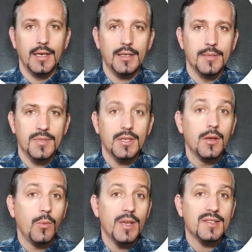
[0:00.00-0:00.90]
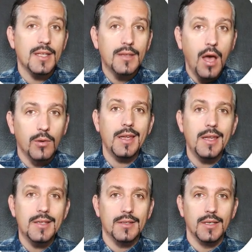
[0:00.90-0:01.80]
items will stand out
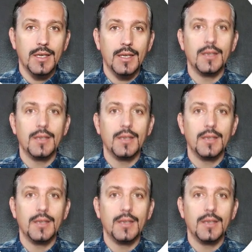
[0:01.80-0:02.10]
easily